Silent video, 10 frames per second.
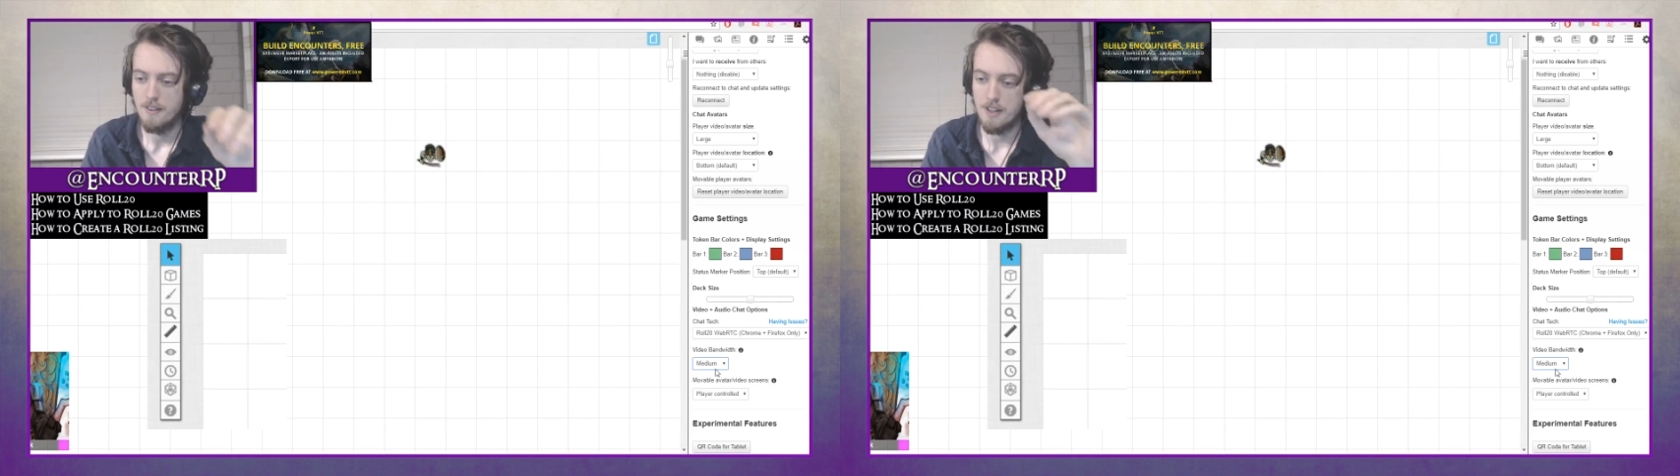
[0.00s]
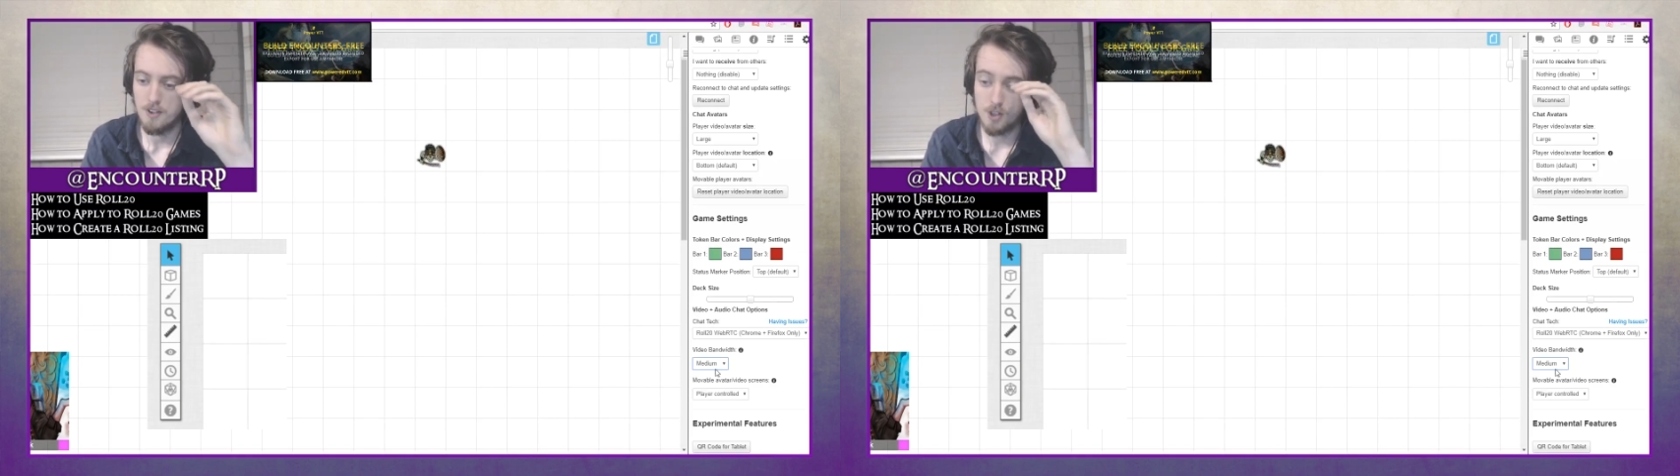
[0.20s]

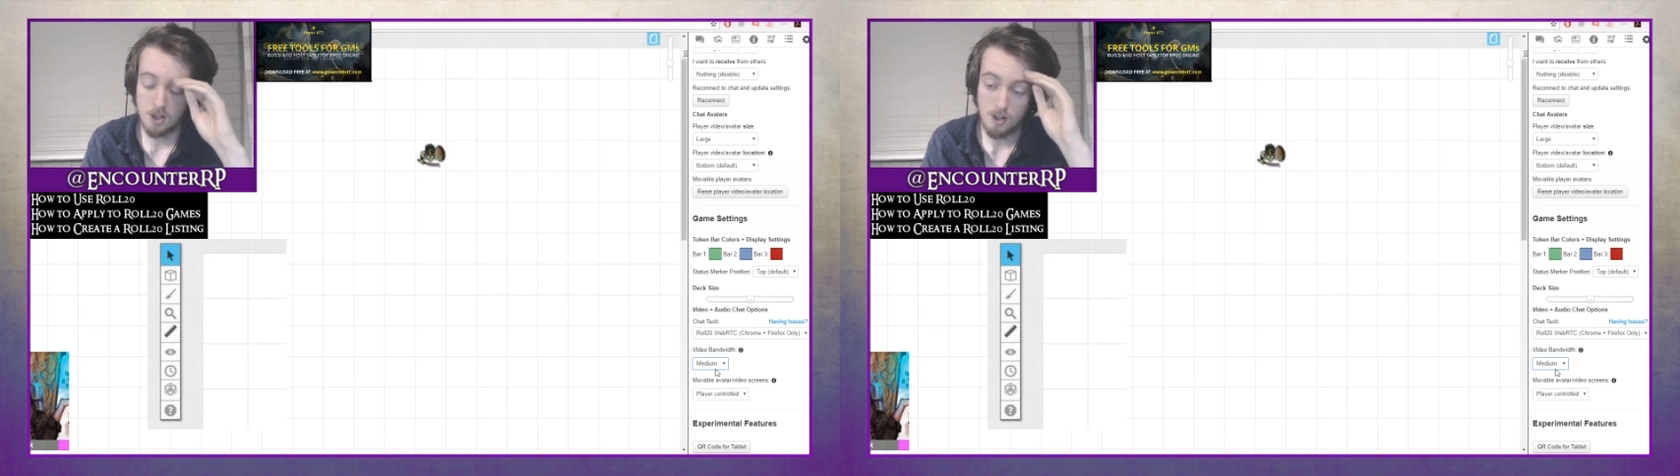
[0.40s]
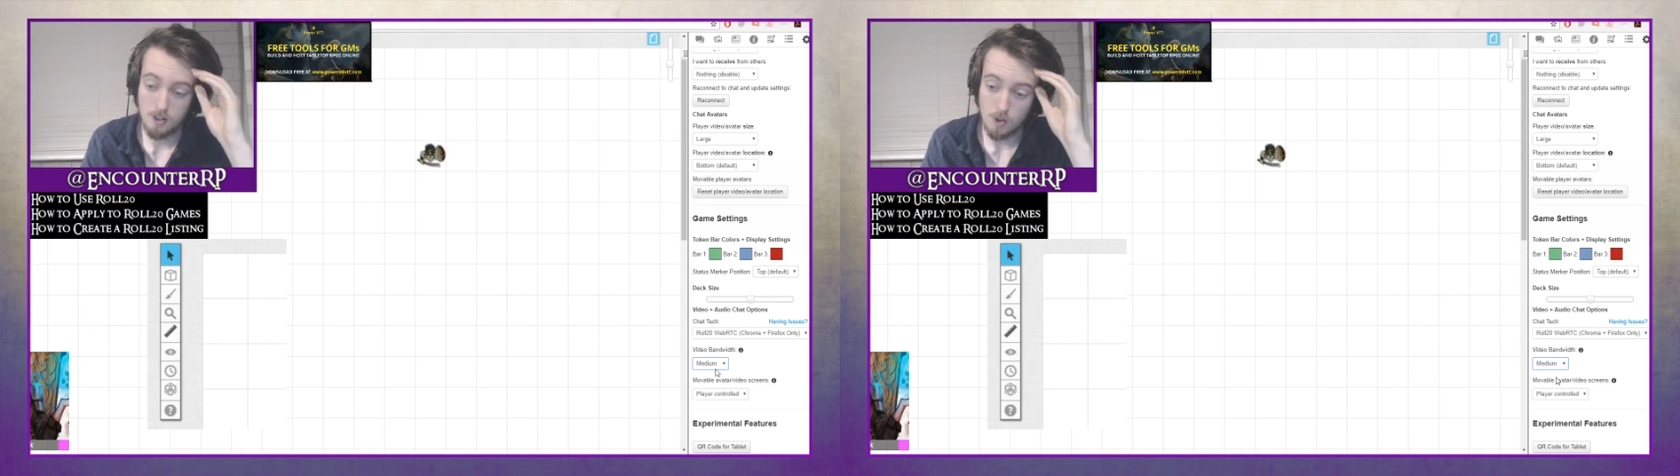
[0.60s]
then
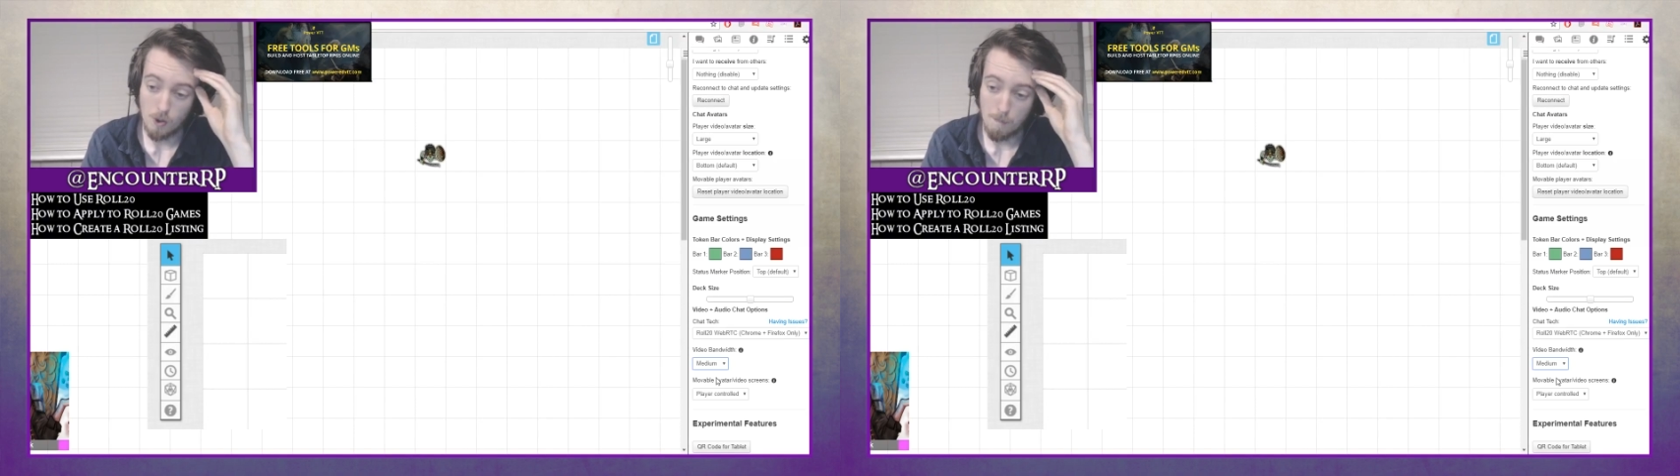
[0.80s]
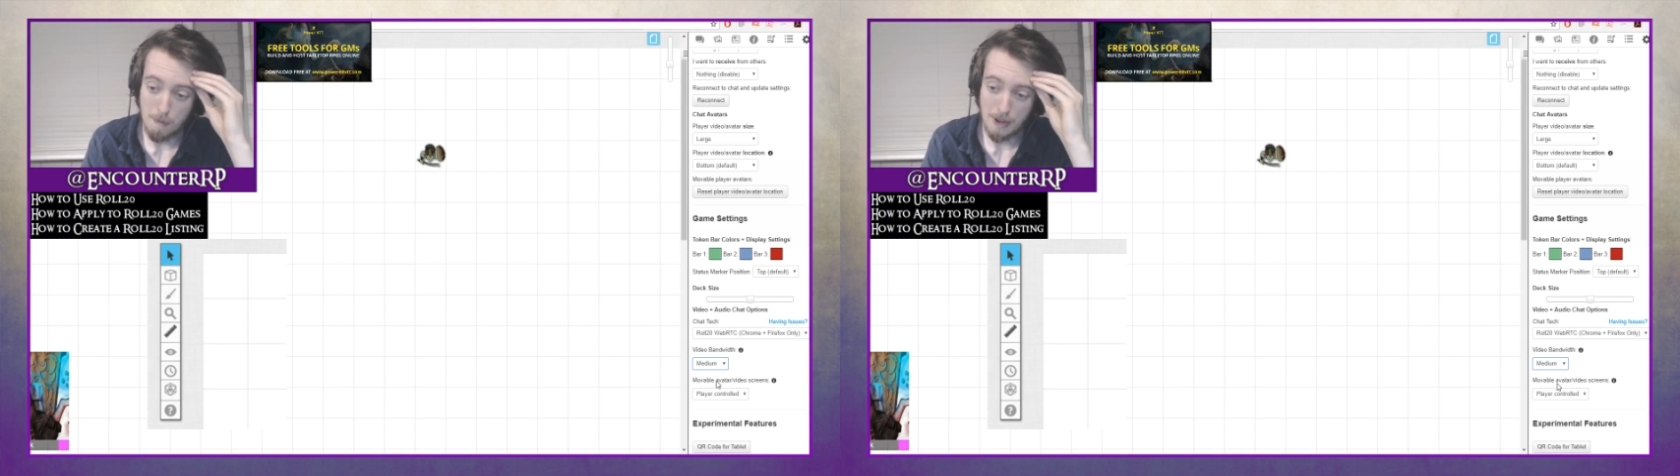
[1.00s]
turn
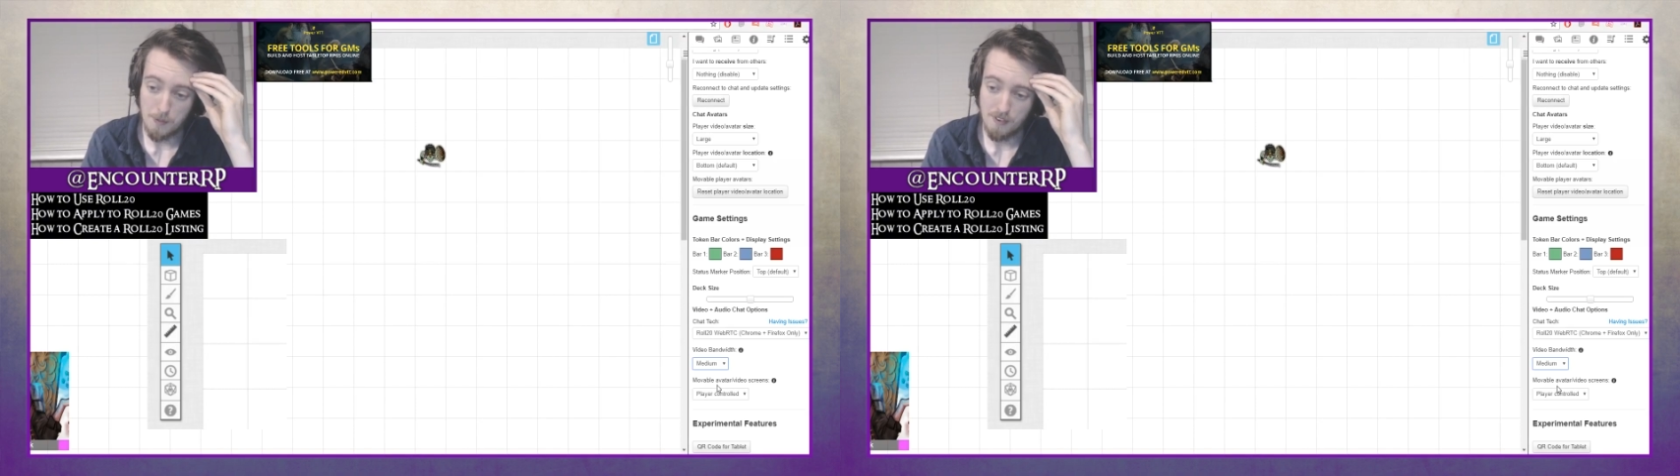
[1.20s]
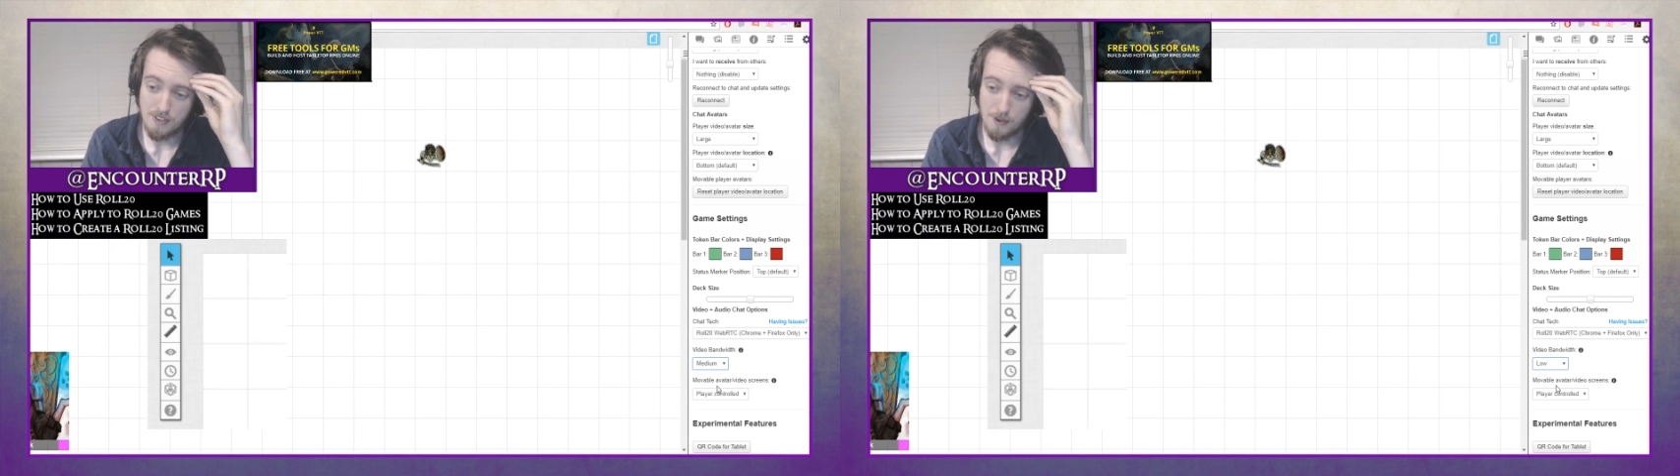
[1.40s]
your
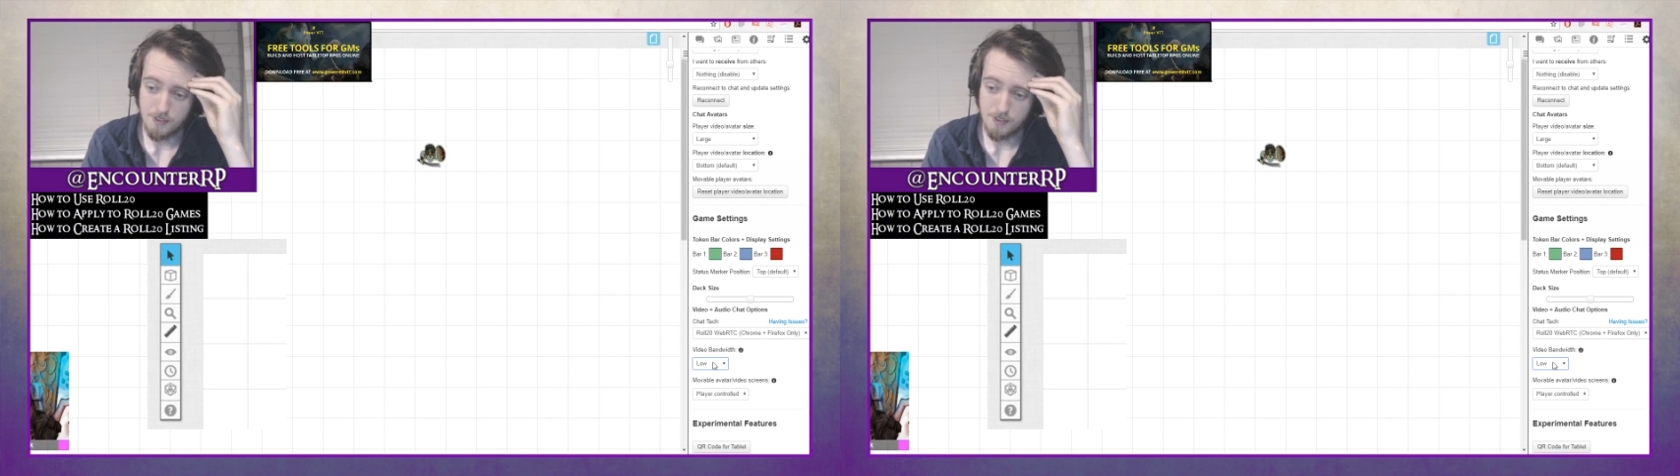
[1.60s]
bandwidth down